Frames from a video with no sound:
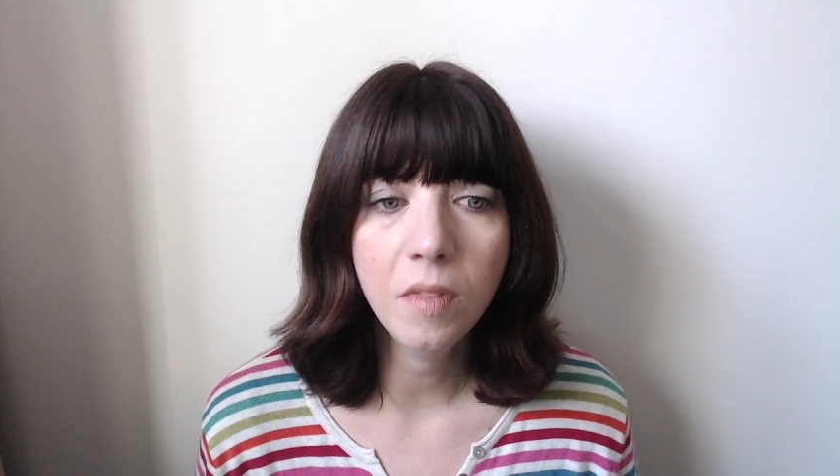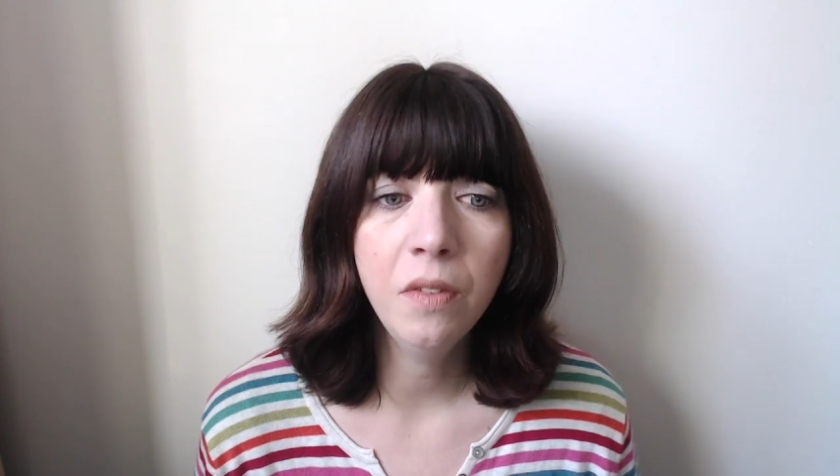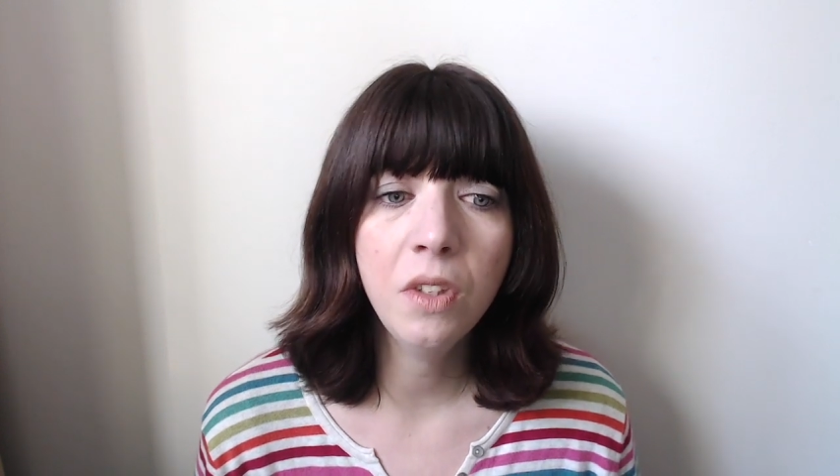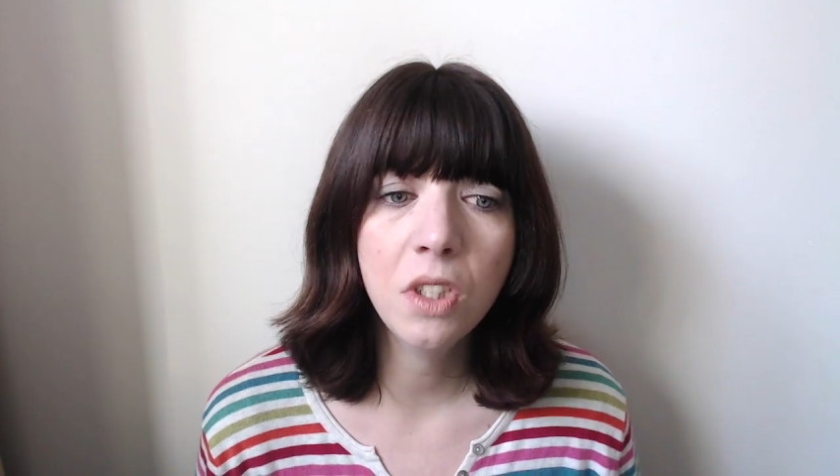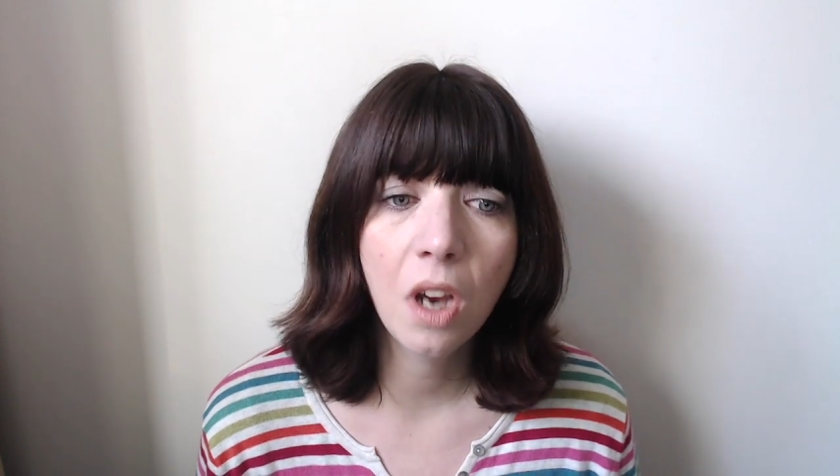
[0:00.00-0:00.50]

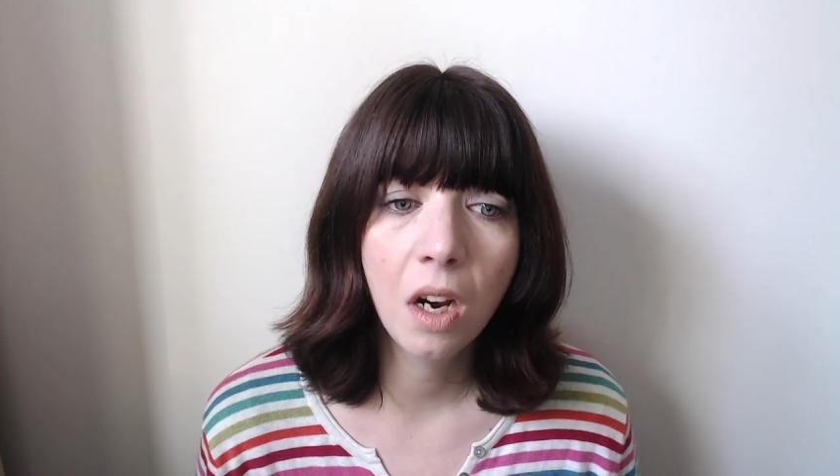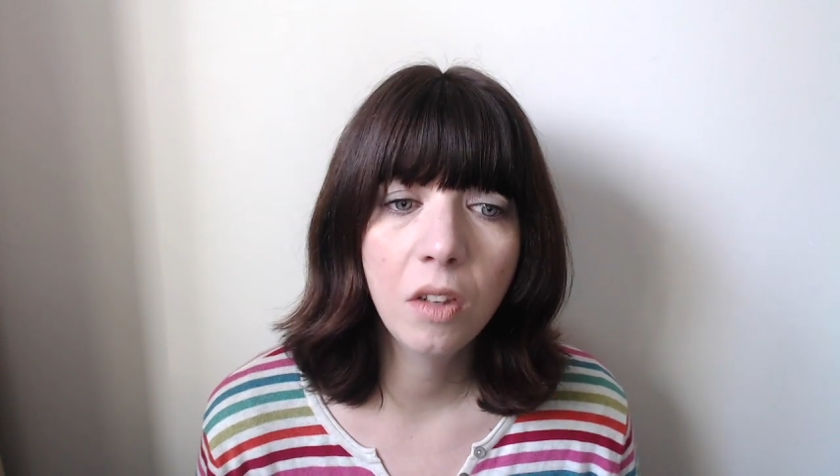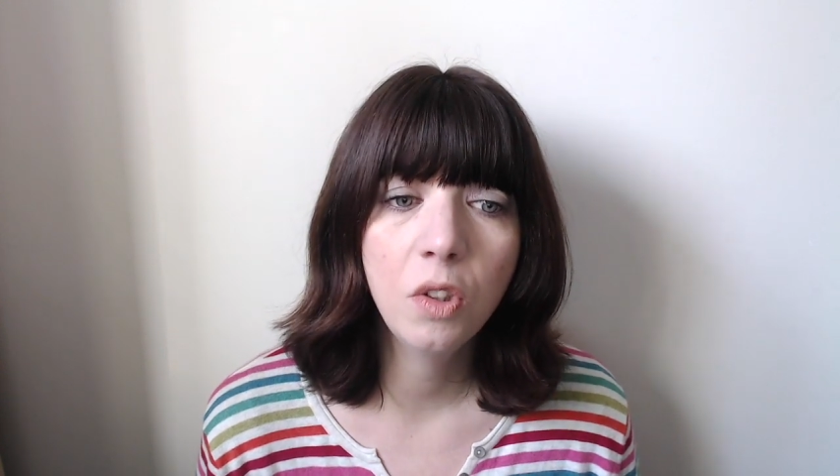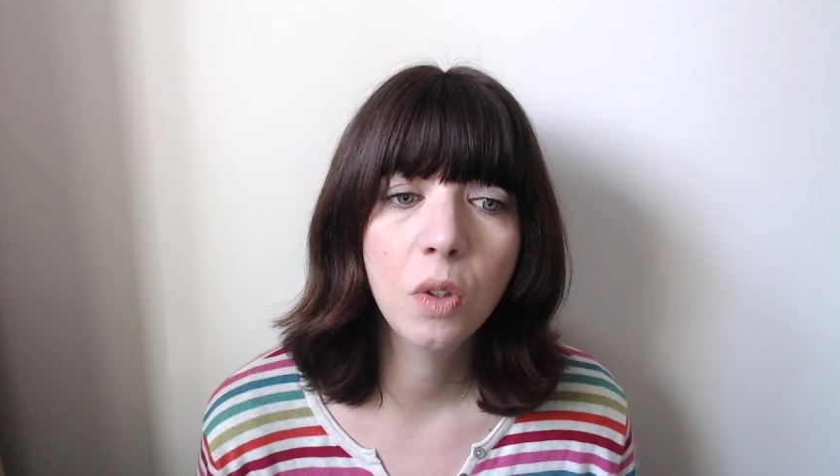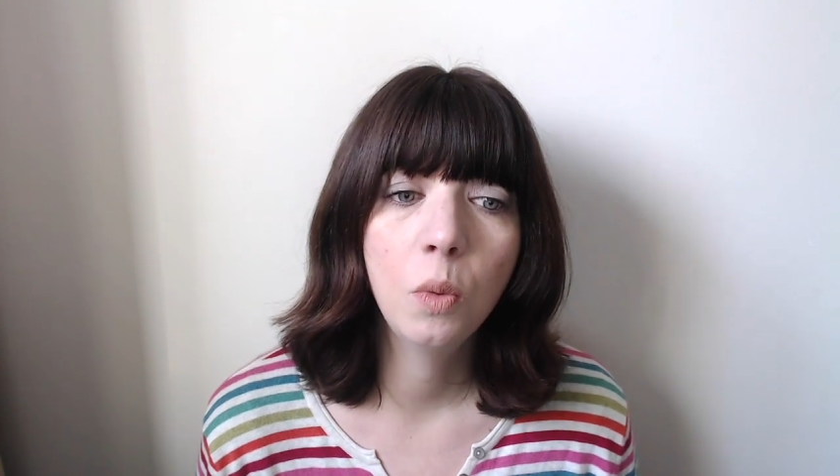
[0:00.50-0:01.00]
The
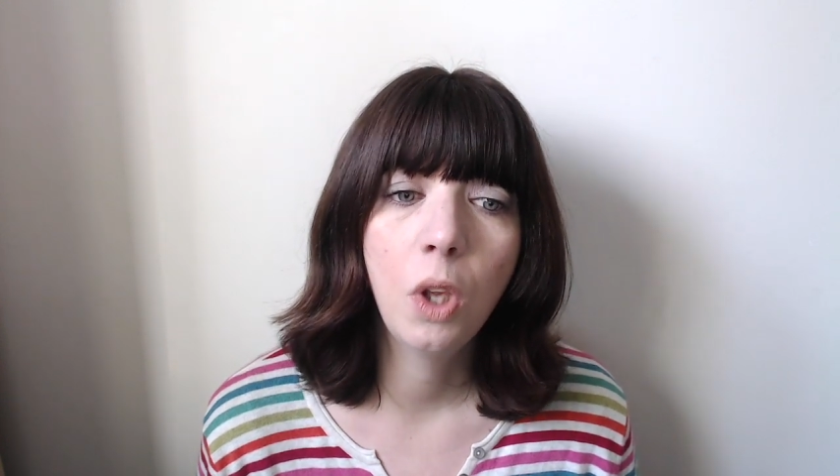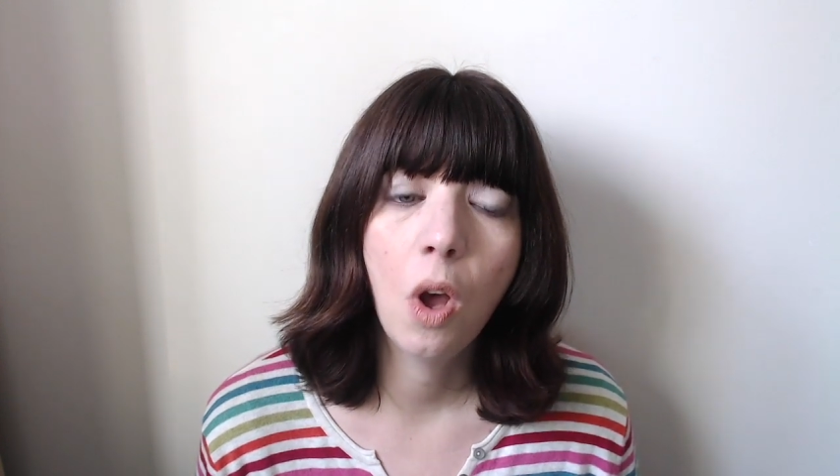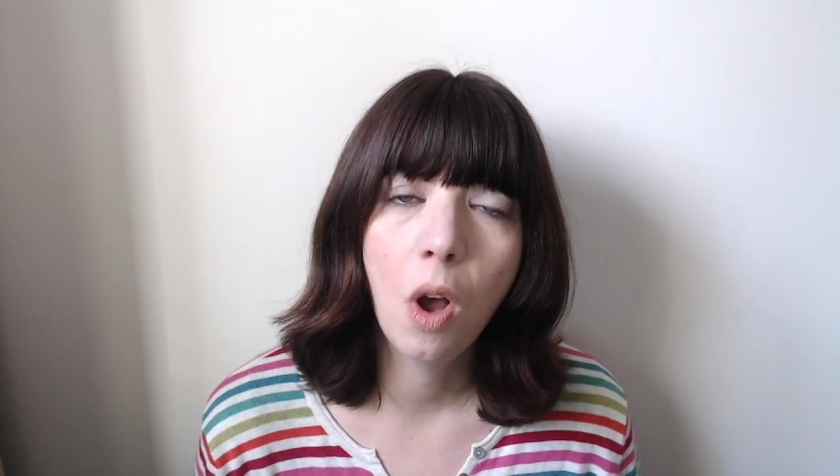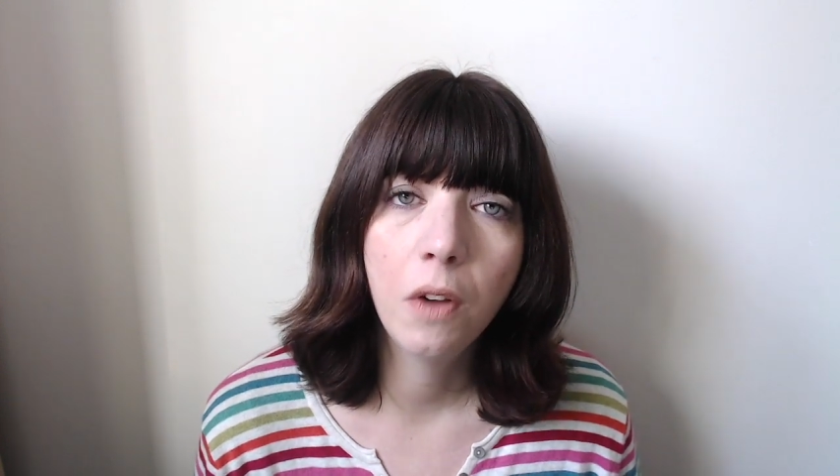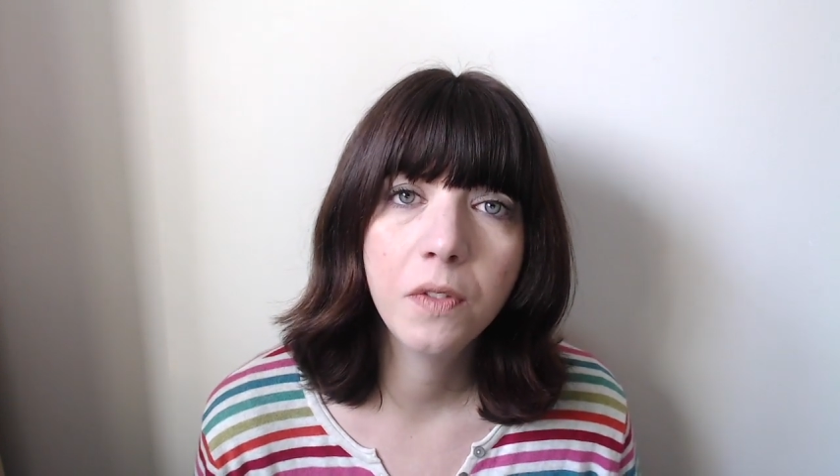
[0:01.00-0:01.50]
child will
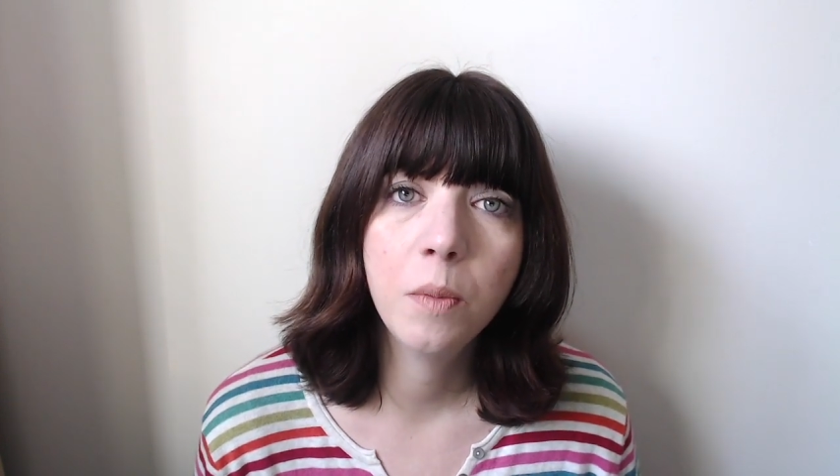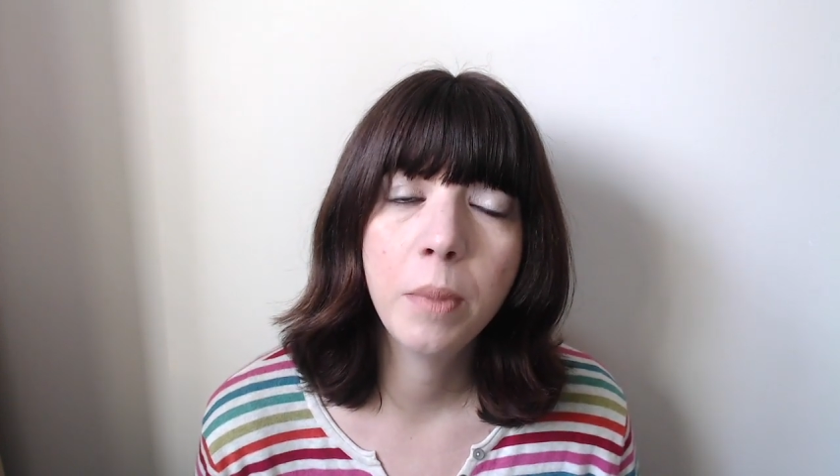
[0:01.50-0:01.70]
often